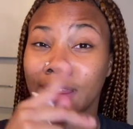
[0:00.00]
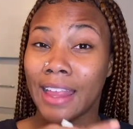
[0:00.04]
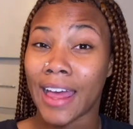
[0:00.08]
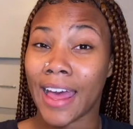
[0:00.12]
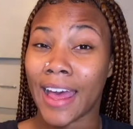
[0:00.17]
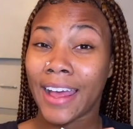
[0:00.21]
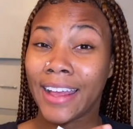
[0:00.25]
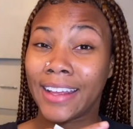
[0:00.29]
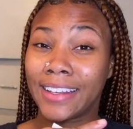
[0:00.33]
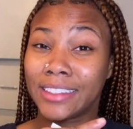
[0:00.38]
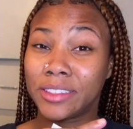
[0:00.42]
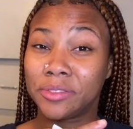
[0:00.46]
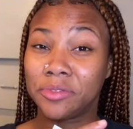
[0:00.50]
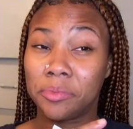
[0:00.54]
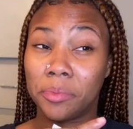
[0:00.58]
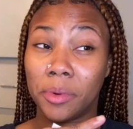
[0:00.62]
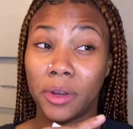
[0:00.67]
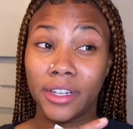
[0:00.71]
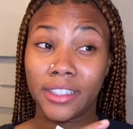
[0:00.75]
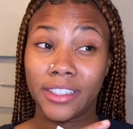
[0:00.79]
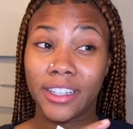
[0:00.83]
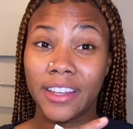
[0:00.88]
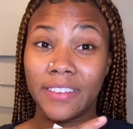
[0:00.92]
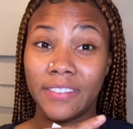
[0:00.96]
last
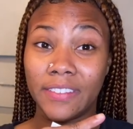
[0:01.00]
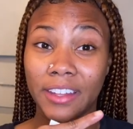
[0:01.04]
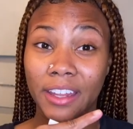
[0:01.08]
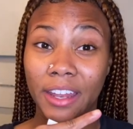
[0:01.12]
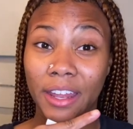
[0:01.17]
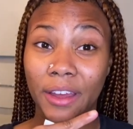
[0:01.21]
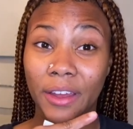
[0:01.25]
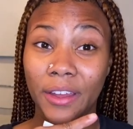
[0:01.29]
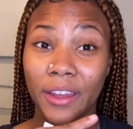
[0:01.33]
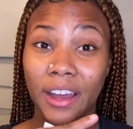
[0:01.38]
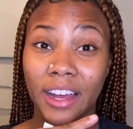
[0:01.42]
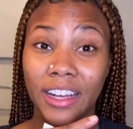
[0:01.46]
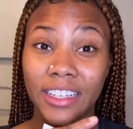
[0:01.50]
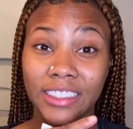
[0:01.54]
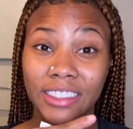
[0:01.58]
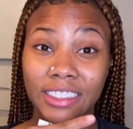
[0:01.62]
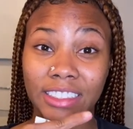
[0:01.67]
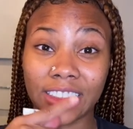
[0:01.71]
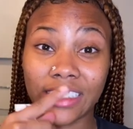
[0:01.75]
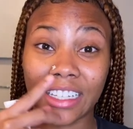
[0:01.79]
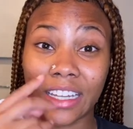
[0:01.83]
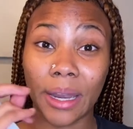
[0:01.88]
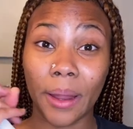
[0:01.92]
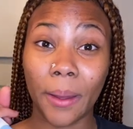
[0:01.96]
birthday video y'all
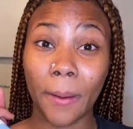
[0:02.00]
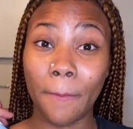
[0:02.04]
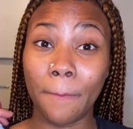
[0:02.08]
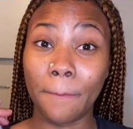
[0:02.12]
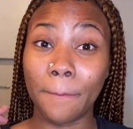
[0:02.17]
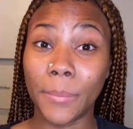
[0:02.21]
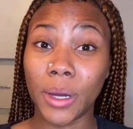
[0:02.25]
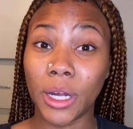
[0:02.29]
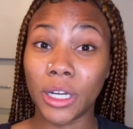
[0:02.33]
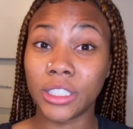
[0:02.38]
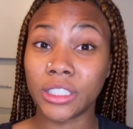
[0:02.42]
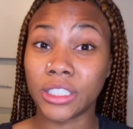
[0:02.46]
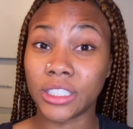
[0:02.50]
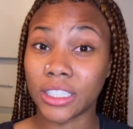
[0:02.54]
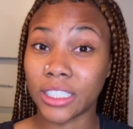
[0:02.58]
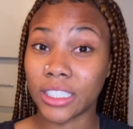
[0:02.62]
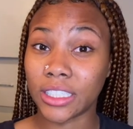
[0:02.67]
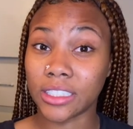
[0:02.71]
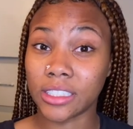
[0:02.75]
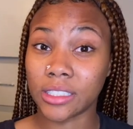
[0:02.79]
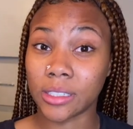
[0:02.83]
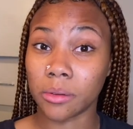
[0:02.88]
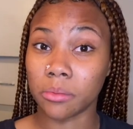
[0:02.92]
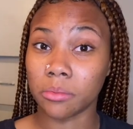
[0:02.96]
seen that it bursted
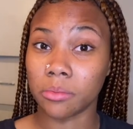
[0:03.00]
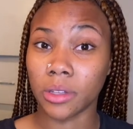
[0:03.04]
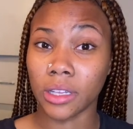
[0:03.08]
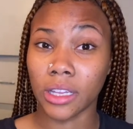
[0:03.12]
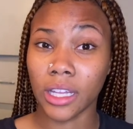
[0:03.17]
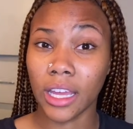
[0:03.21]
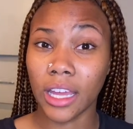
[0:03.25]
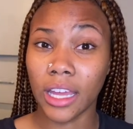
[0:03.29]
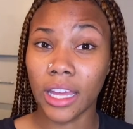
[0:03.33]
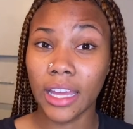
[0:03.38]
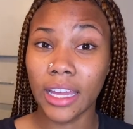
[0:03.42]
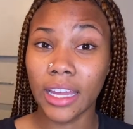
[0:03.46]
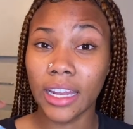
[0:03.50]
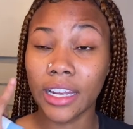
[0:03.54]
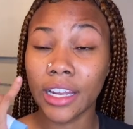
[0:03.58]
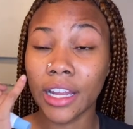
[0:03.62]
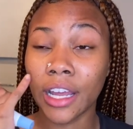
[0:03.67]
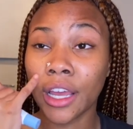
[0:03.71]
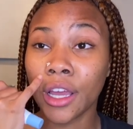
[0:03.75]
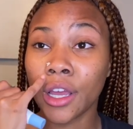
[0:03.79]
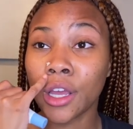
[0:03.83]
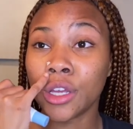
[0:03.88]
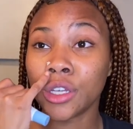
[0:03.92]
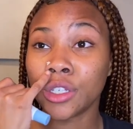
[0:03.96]
into blood
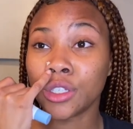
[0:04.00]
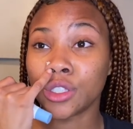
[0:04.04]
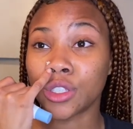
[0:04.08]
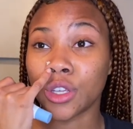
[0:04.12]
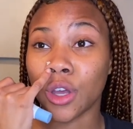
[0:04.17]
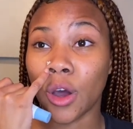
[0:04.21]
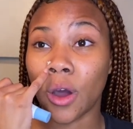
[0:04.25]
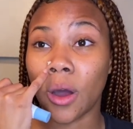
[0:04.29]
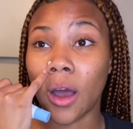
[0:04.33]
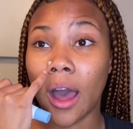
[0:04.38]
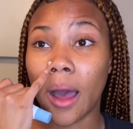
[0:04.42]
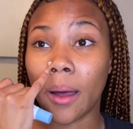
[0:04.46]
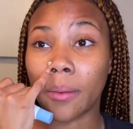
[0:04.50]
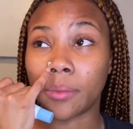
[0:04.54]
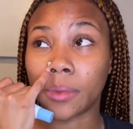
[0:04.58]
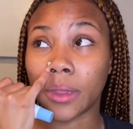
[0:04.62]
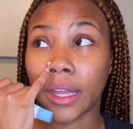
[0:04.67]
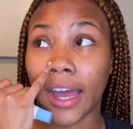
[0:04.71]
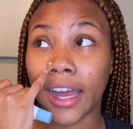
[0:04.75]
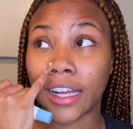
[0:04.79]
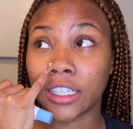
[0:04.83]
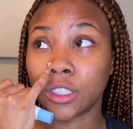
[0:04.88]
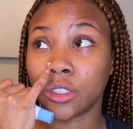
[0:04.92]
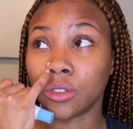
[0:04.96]
so i'm
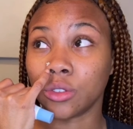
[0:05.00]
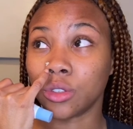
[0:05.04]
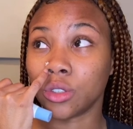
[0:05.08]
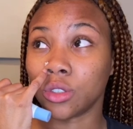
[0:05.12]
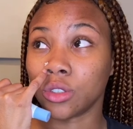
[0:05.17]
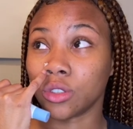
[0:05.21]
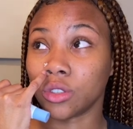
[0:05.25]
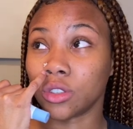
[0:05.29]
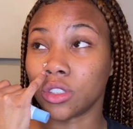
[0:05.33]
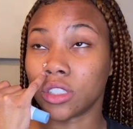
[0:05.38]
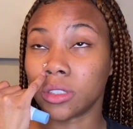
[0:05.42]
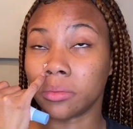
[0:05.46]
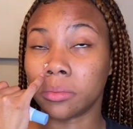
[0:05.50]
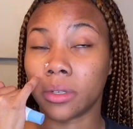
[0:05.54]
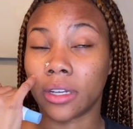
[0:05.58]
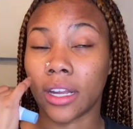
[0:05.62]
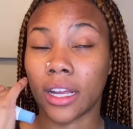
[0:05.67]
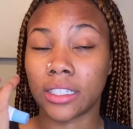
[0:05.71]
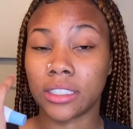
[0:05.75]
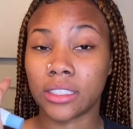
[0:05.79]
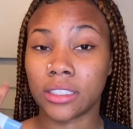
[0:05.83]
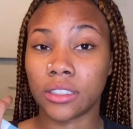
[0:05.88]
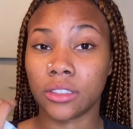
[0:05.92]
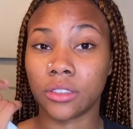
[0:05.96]
not too sure but i
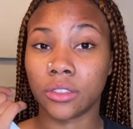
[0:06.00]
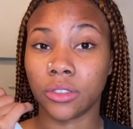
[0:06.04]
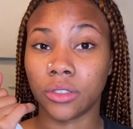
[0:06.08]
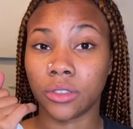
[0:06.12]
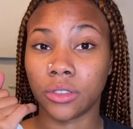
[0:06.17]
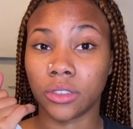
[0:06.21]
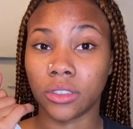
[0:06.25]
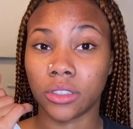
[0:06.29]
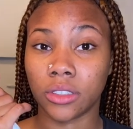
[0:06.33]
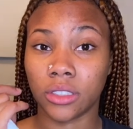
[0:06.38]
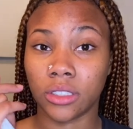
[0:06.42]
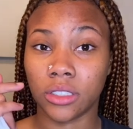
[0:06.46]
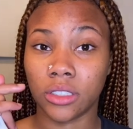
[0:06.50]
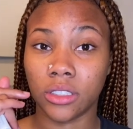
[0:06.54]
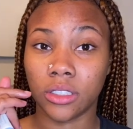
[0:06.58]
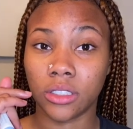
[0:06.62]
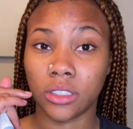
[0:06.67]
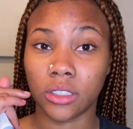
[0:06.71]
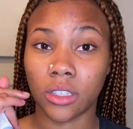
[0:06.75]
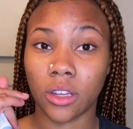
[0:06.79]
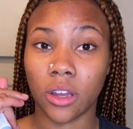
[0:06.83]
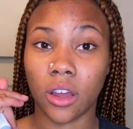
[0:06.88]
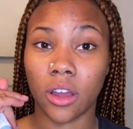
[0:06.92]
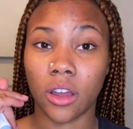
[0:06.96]
still use a sea
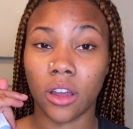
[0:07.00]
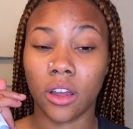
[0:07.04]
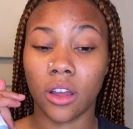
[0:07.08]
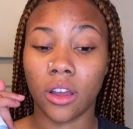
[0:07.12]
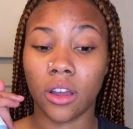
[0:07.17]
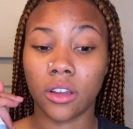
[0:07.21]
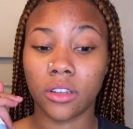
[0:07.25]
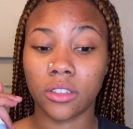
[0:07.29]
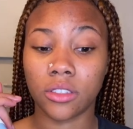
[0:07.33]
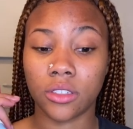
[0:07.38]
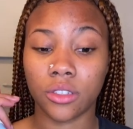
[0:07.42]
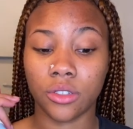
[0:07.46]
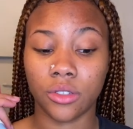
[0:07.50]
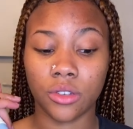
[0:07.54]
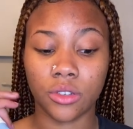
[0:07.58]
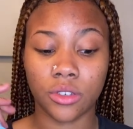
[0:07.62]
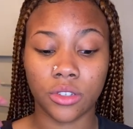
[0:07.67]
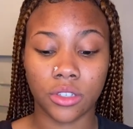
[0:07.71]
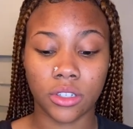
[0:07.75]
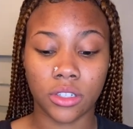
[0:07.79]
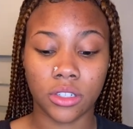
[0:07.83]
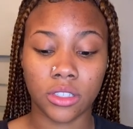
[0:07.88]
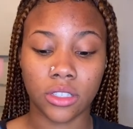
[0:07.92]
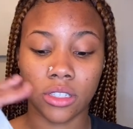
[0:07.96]
salt
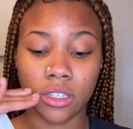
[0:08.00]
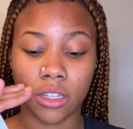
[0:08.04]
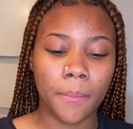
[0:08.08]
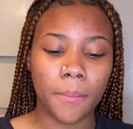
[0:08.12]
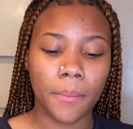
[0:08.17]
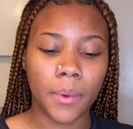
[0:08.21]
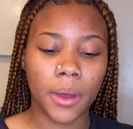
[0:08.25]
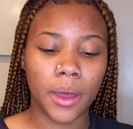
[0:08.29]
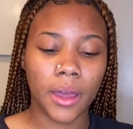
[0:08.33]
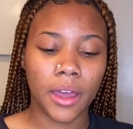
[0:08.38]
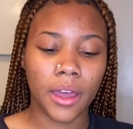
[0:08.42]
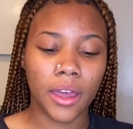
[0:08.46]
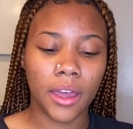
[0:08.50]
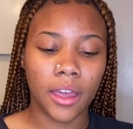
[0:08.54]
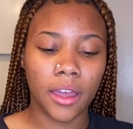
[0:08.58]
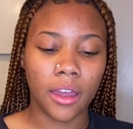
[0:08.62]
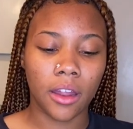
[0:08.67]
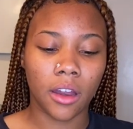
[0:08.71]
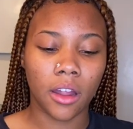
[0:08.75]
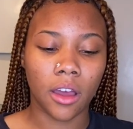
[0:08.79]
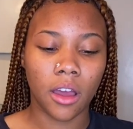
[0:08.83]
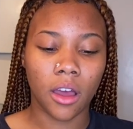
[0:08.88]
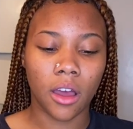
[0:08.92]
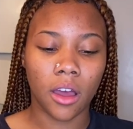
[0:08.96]
solution to
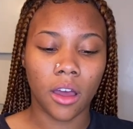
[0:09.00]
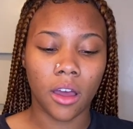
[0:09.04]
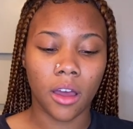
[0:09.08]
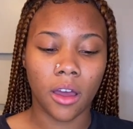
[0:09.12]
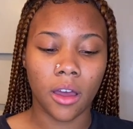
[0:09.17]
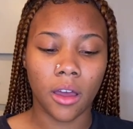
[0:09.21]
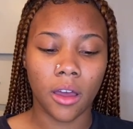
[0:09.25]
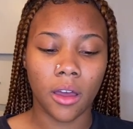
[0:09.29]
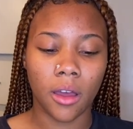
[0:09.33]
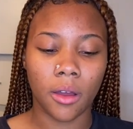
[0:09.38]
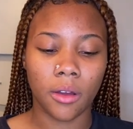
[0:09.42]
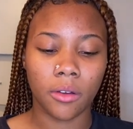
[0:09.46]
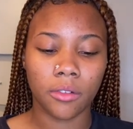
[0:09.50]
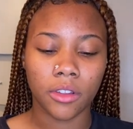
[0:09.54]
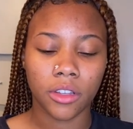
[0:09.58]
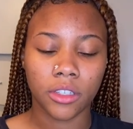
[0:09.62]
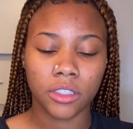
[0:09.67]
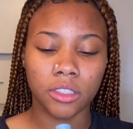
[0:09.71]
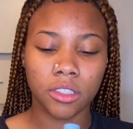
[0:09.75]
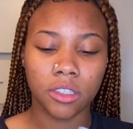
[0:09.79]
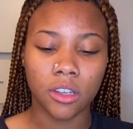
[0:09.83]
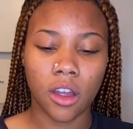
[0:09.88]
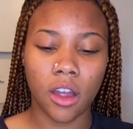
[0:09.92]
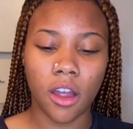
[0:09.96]
but um the
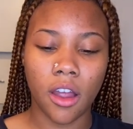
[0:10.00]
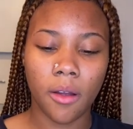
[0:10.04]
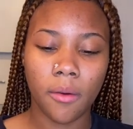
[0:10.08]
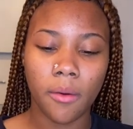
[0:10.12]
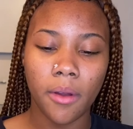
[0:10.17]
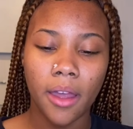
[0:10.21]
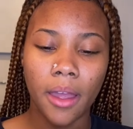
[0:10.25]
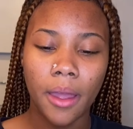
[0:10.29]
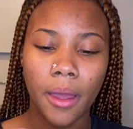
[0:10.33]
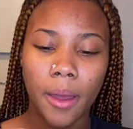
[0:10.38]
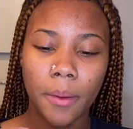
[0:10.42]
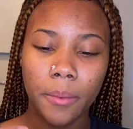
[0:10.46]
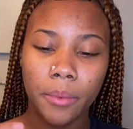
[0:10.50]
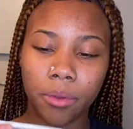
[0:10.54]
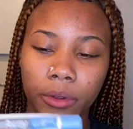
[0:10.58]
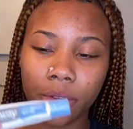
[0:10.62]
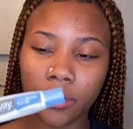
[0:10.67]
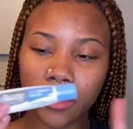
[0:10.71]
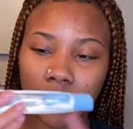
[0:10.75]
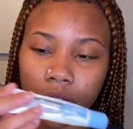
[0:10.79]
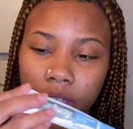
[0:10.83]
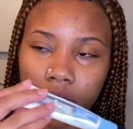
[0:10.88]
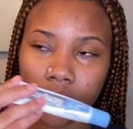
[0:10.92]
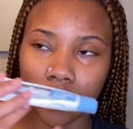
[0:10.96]
ScarAway i've been
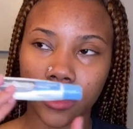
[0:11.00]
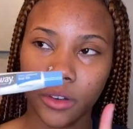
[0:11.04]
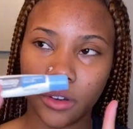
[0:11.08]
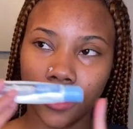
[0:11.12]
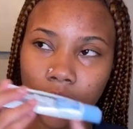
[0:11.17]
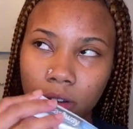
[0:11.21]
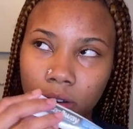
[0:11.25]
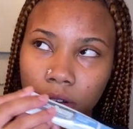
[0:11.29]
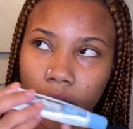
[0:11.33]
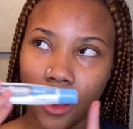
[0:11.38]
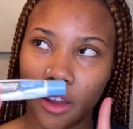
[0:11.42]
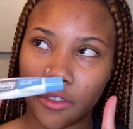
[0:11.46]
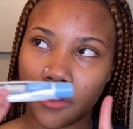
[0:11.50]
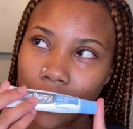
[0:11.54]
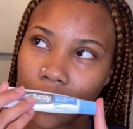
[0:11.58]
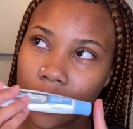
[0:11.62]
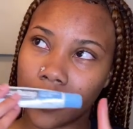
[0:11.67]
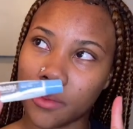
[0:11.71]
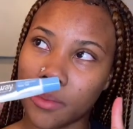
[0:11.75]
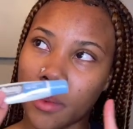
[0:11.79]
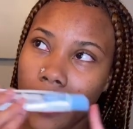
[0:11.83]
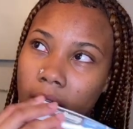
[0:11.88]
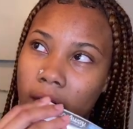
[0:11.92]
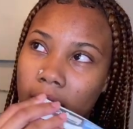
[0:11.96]
using this on and off for the
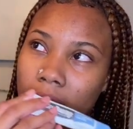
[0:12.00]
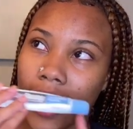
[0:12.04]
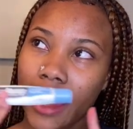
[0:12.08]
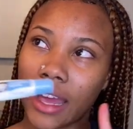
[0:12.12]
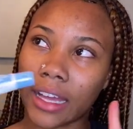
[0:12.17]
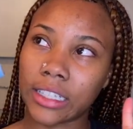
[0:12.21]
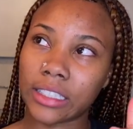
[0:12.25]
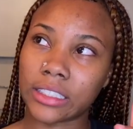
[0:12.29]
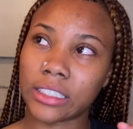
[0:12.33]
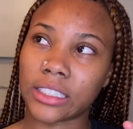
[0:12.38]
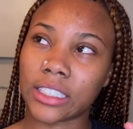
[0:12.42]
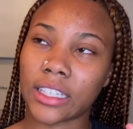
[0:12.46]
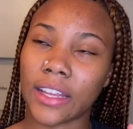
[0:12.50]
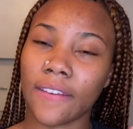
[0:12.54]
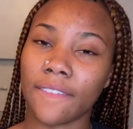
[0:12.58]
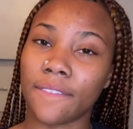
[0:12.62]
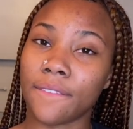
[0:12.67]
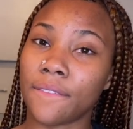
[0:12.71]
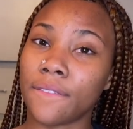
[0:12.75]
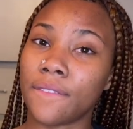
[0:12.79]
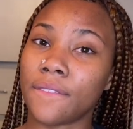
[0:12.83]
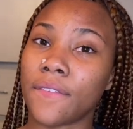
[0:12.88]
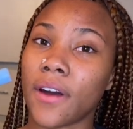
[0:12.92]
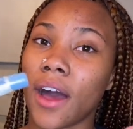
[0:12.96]
past
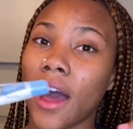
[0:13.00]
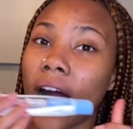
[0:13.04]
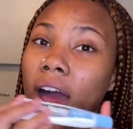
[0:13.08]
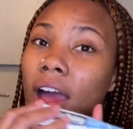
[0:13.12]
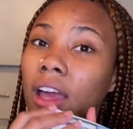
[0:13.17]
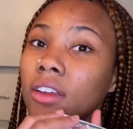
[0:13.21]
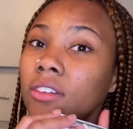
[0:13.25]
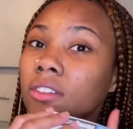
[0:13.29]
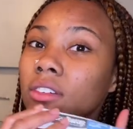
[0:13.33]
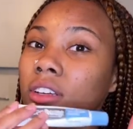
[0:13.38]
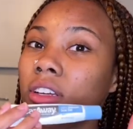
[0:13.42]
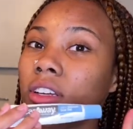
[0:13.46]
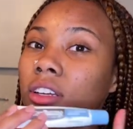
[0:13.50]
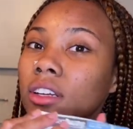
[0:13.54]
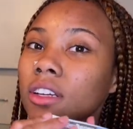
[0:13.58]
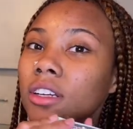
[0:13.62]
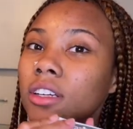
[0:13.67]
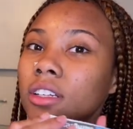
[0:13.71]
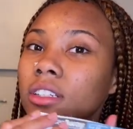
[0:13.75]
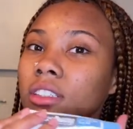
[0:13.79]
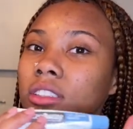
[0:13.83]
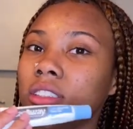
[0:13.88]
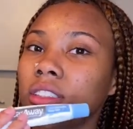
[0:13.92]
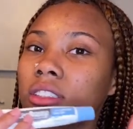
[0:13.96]
five
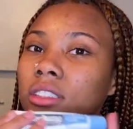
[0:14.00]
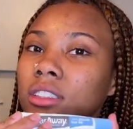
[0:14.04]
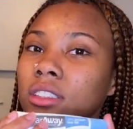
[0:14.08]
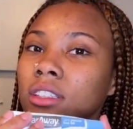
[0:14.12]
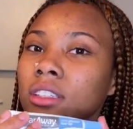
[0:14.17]
years